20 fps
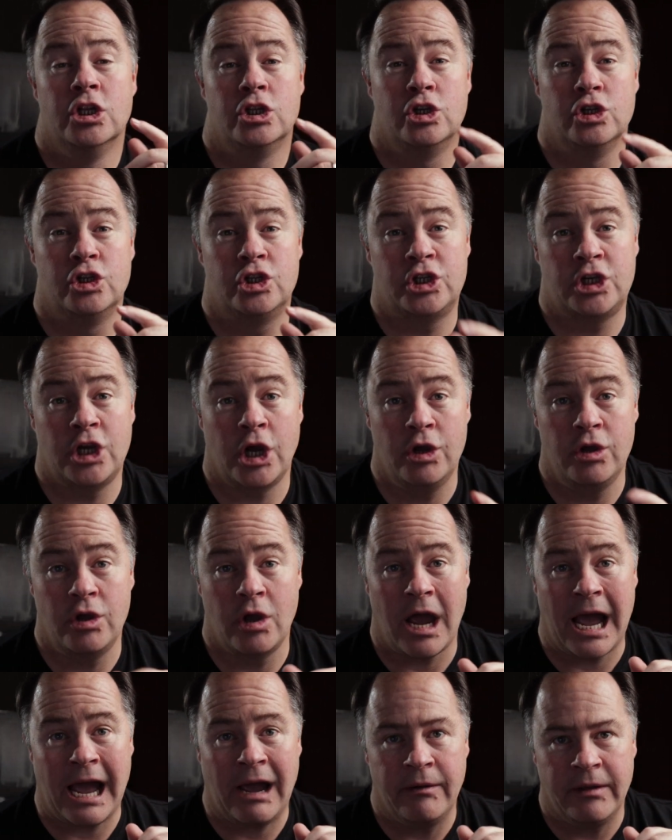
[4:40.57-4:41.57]
to show
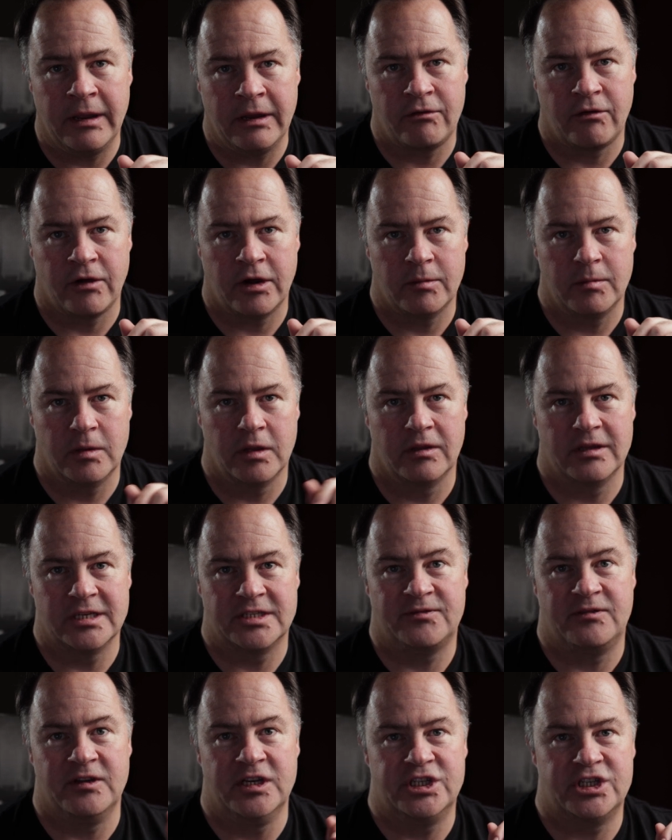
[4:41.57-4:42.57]
you how incredible
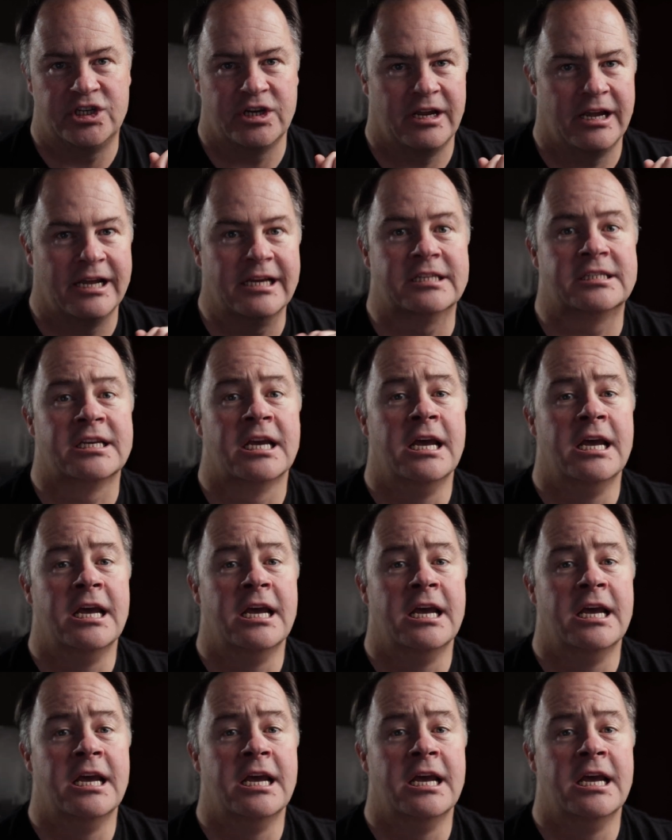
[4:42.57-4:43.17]
this feature is.